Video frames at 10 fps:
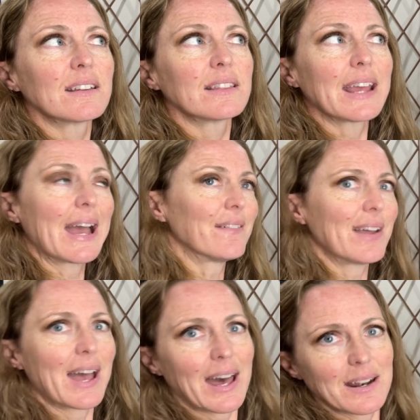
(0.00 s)
they haven't
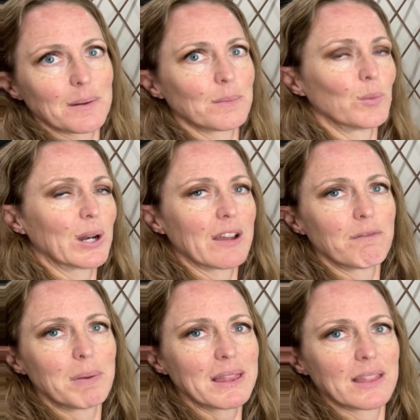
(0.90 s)
had them when
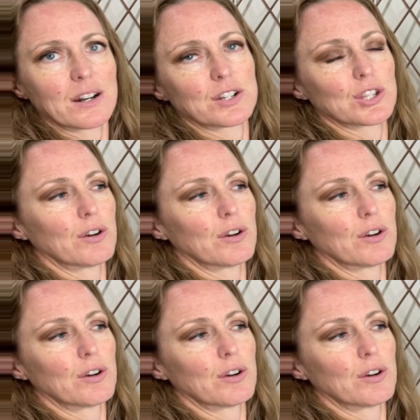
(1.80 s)
I've been there so